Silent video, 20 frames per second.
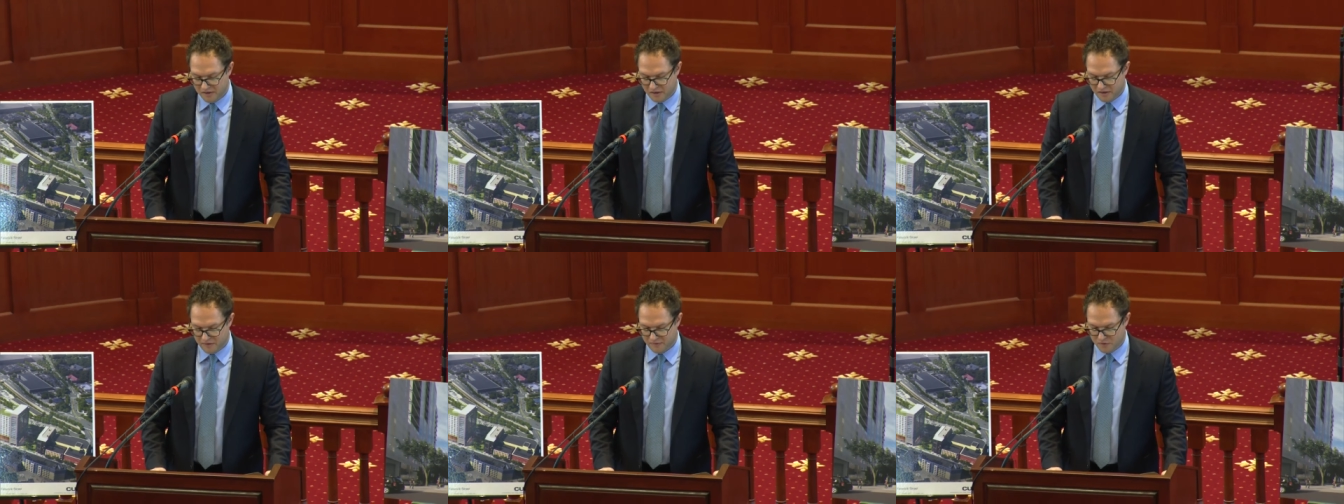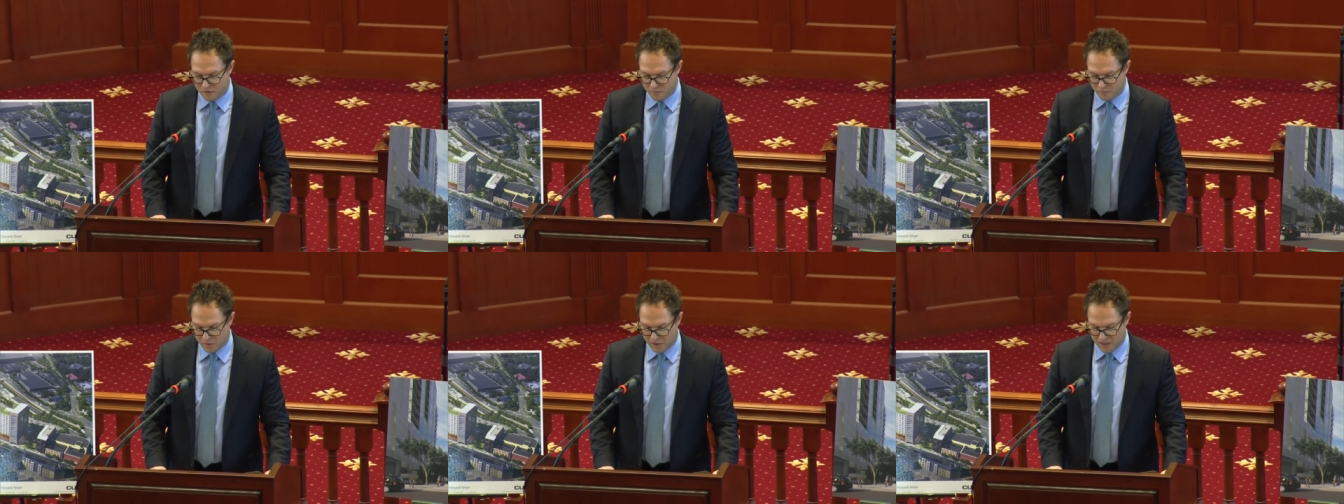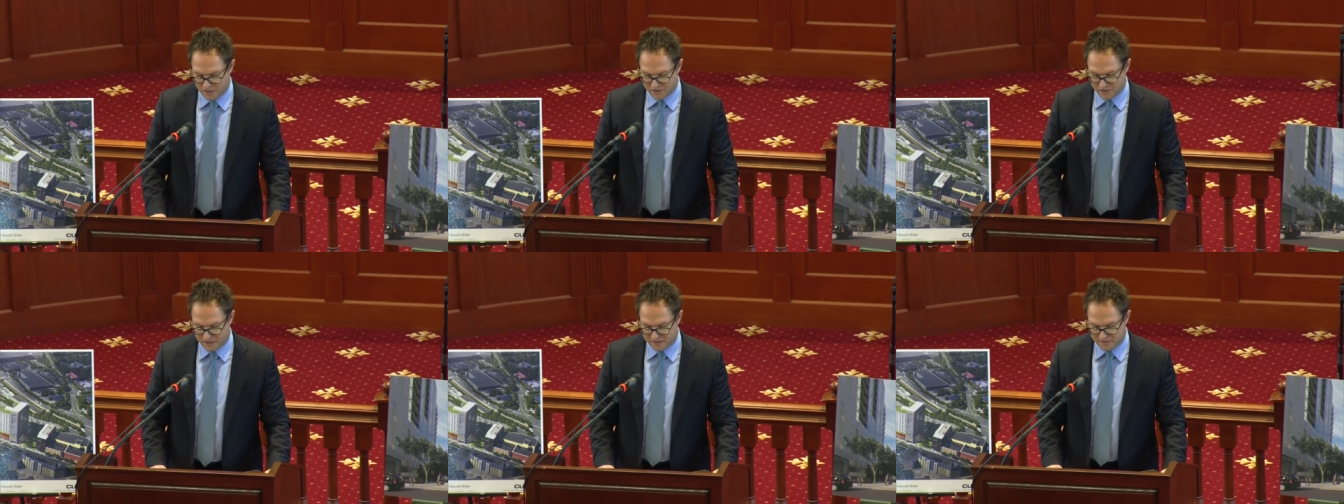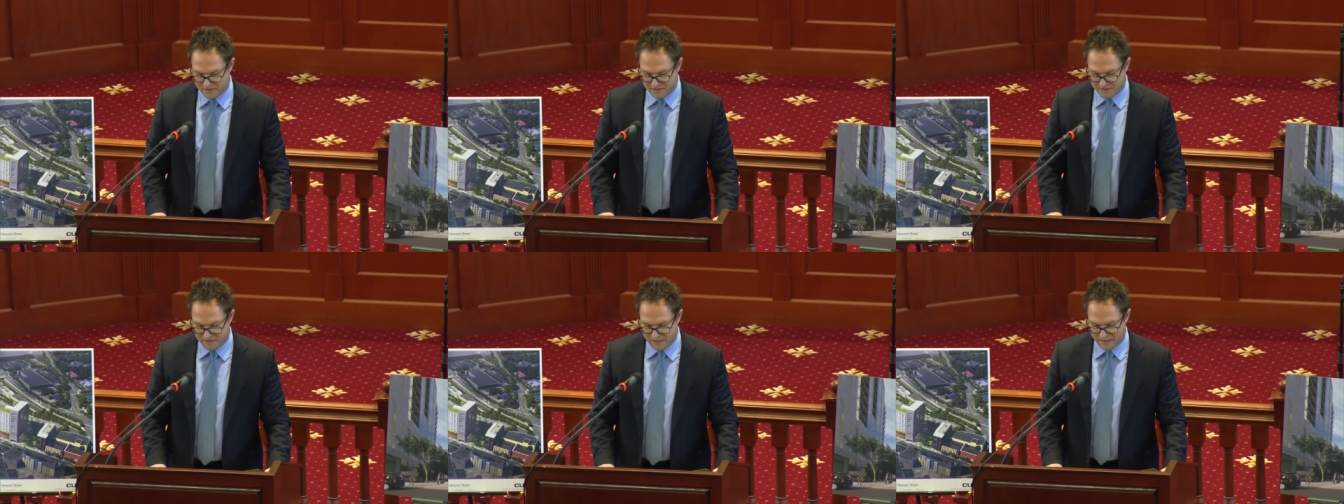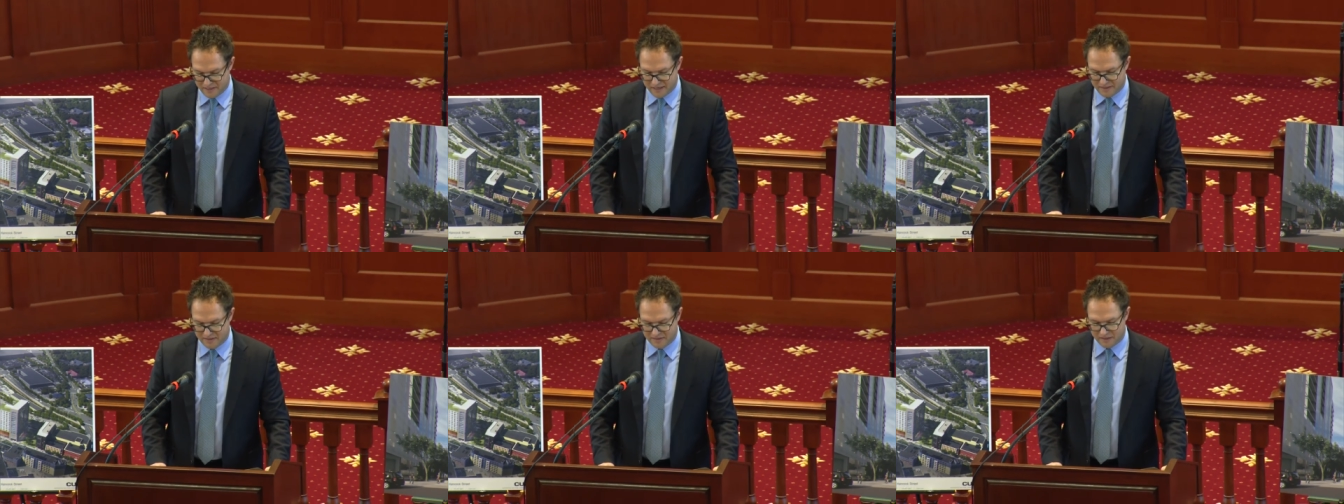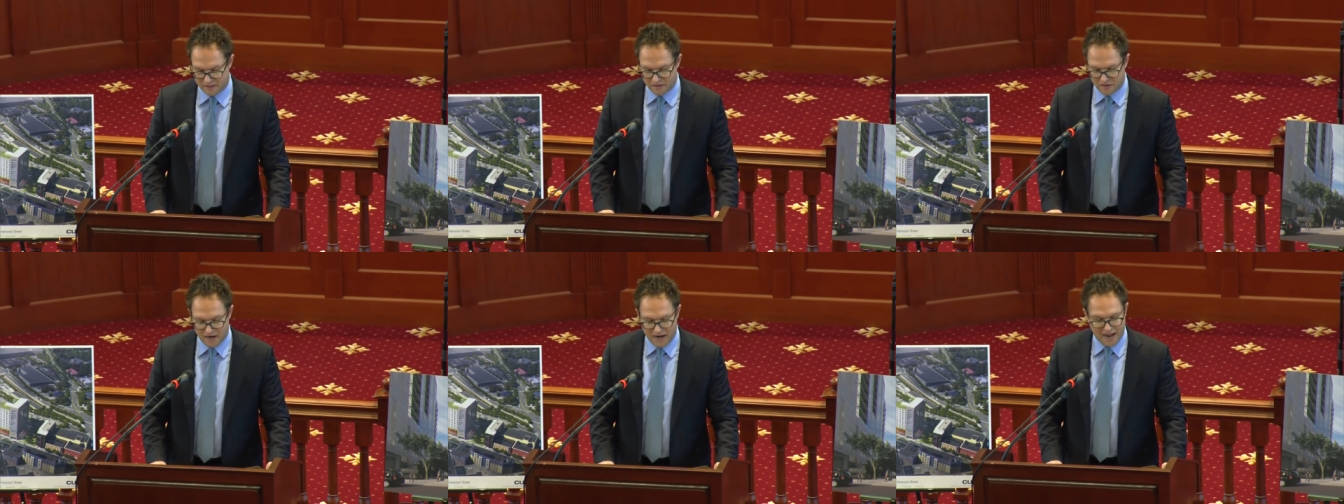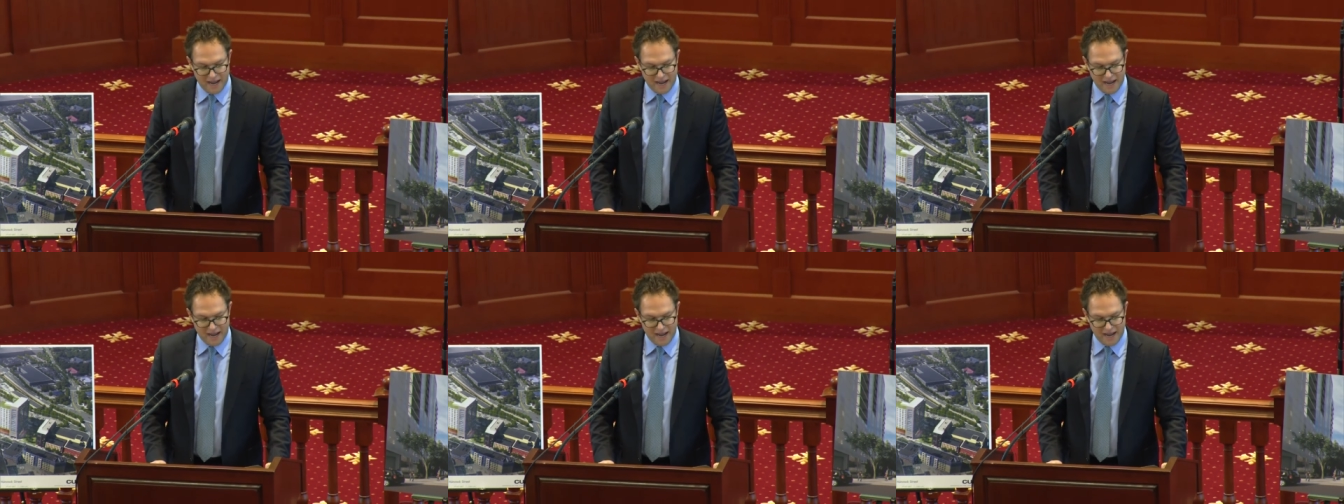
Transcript: on a few projects that I think are